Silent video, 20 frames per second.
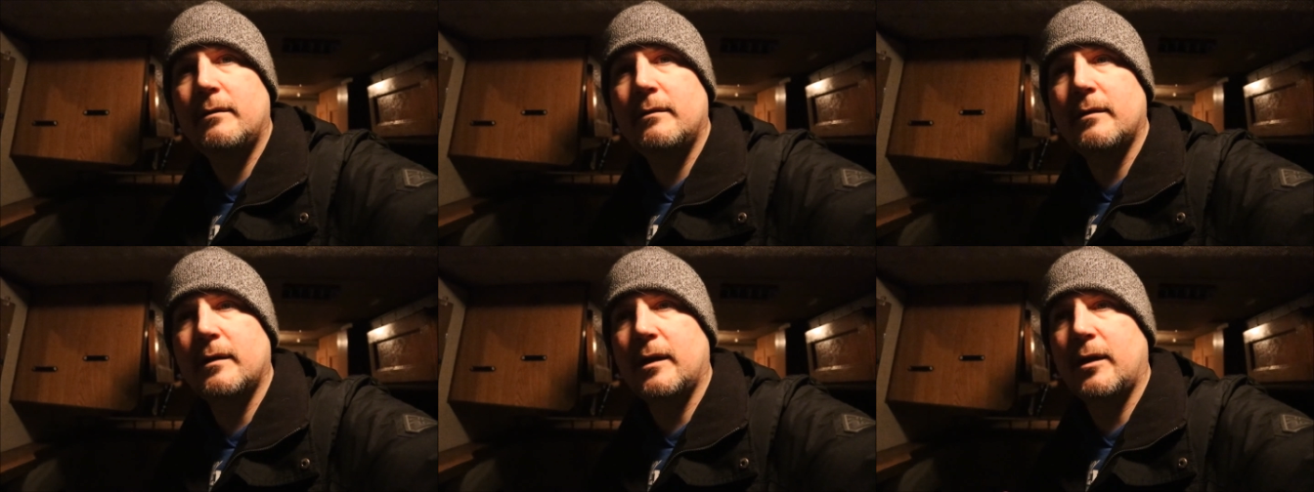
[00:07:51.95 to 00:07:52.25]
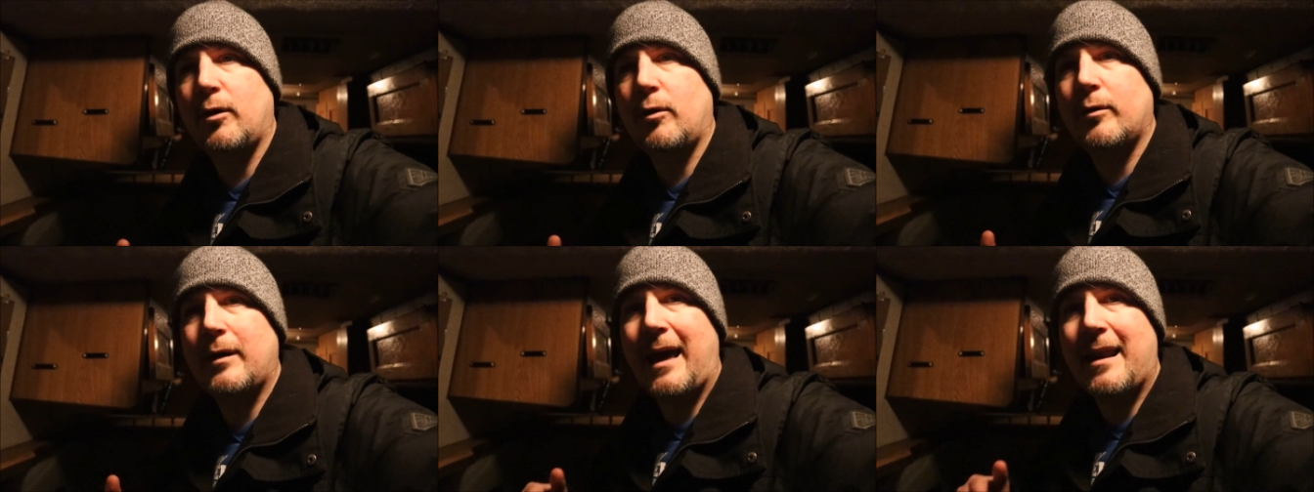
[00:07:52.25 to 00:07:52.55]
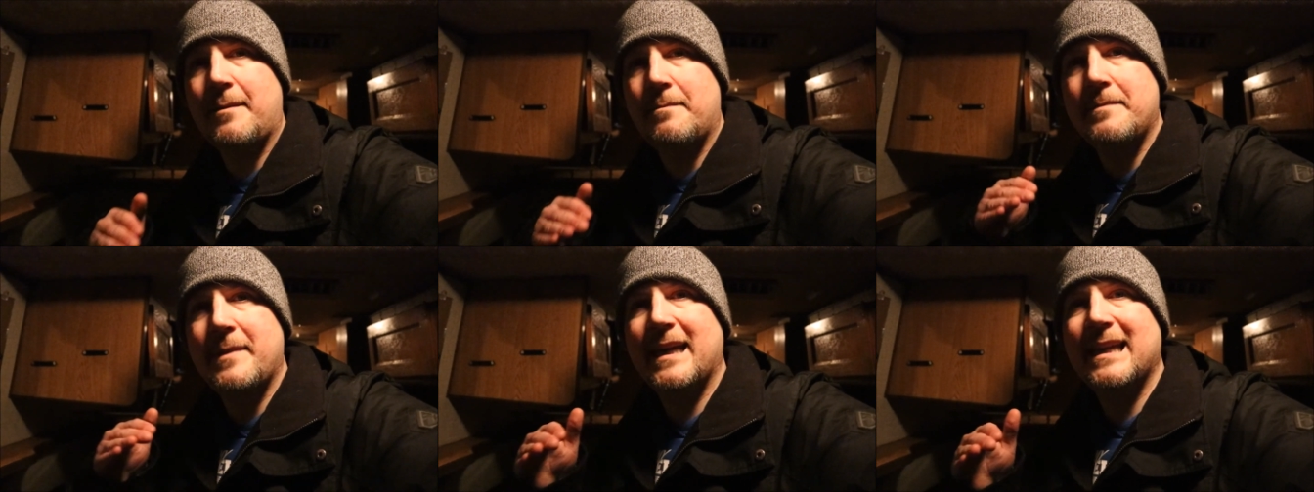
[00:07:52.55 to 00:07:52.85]
you know, kind
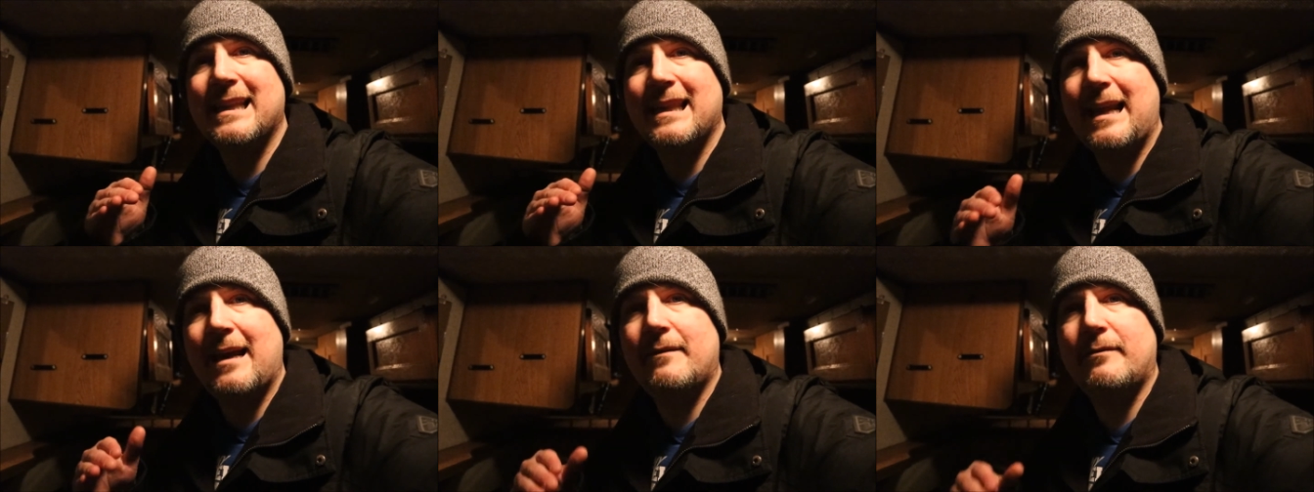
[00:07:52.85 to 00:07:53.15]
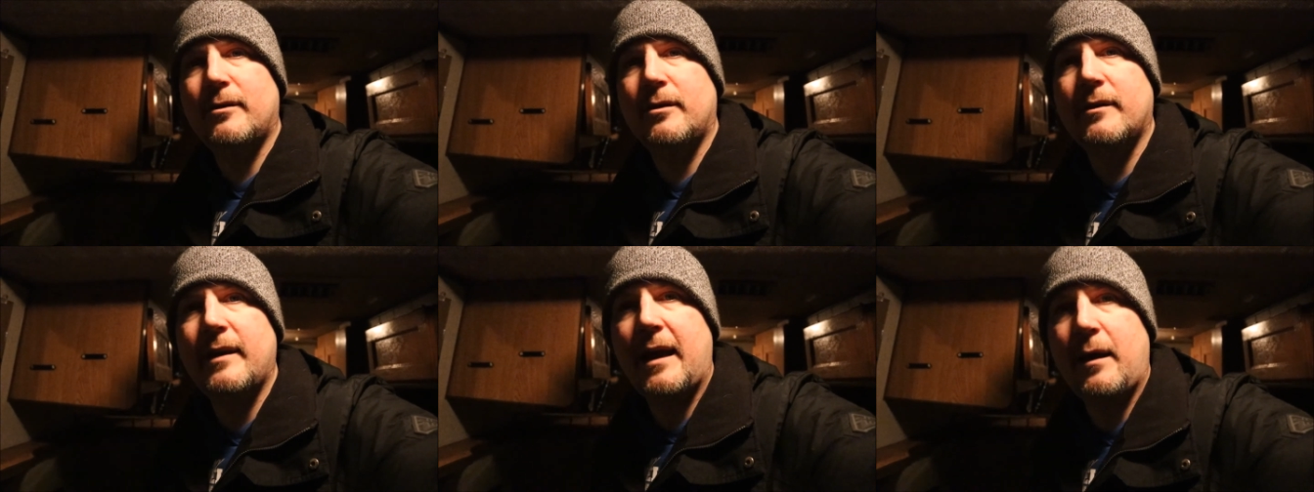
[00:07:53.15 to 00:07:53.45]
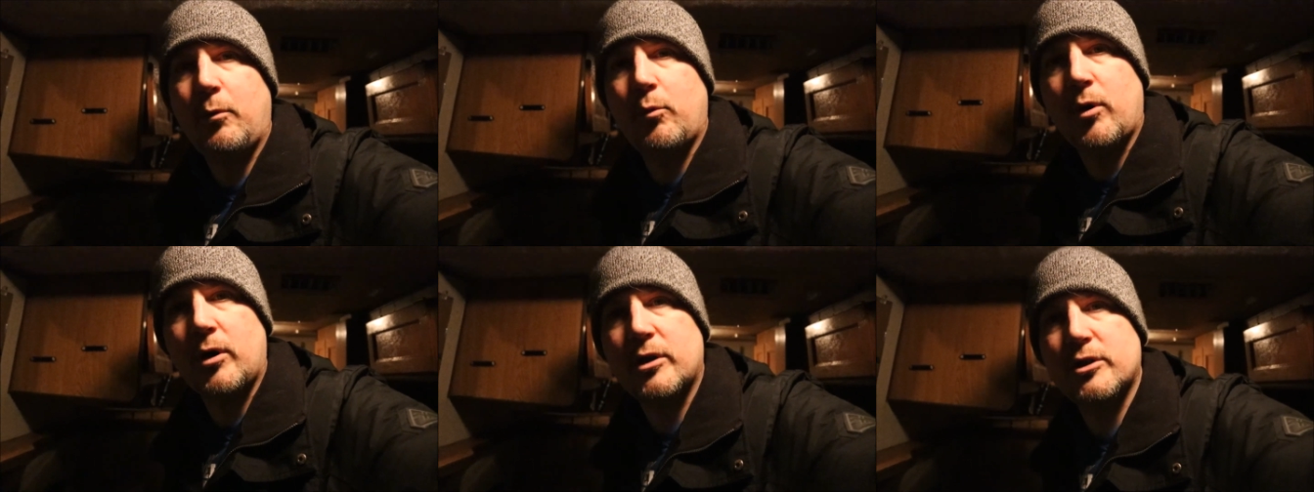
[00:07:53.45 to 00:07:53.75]
of mid-level
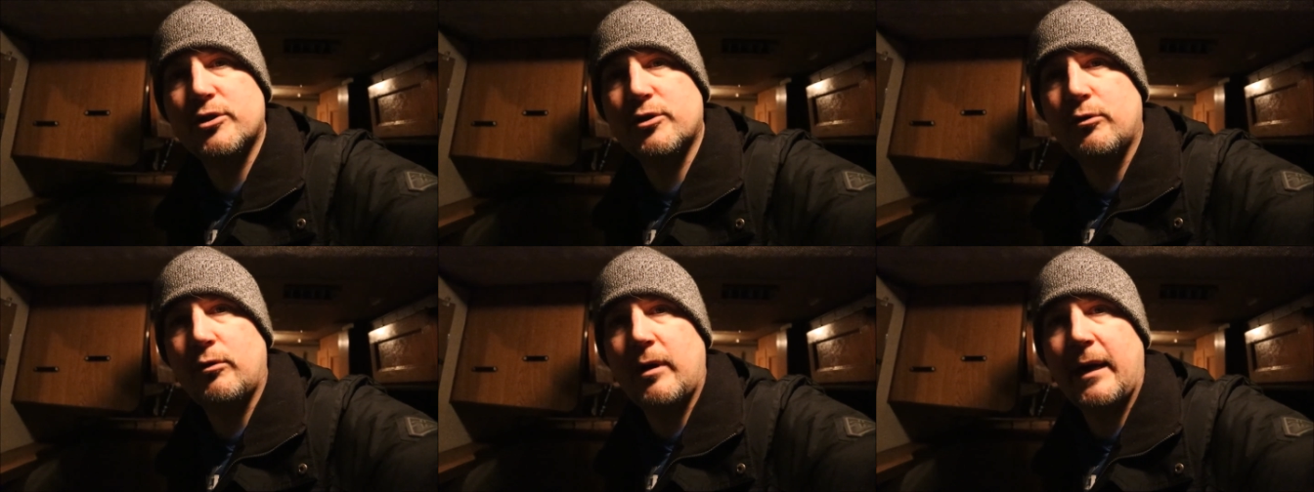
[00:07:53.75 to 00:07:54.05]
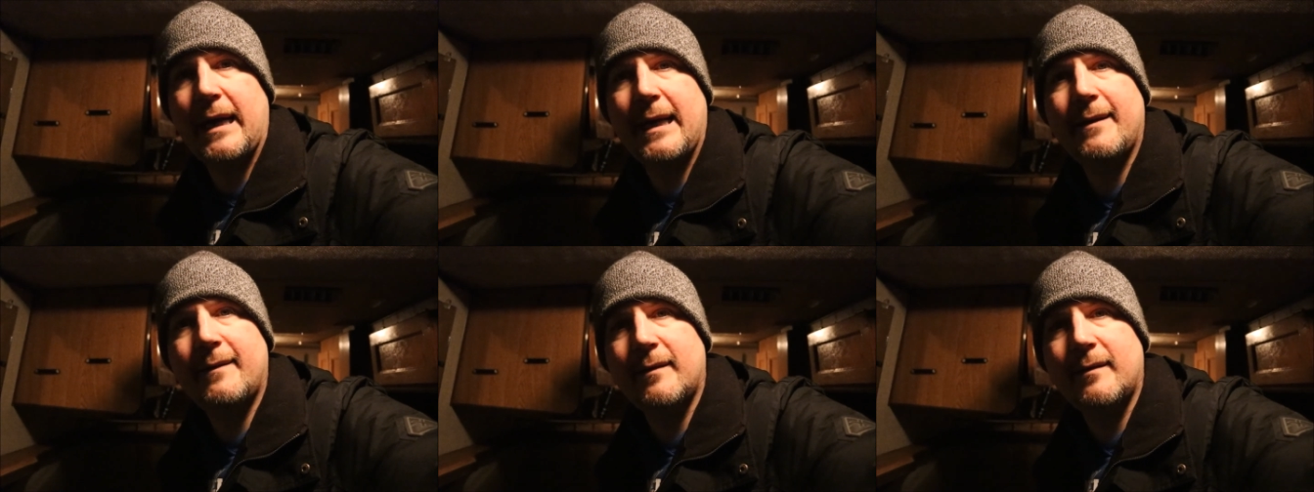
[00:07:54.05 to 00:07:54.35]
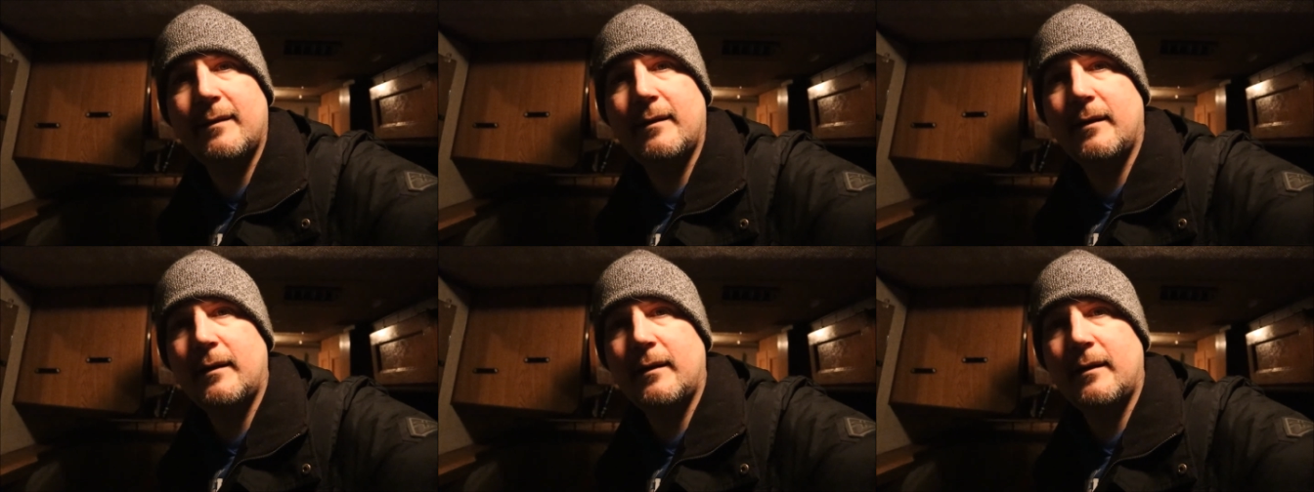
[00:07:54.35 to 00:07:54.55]
that works great.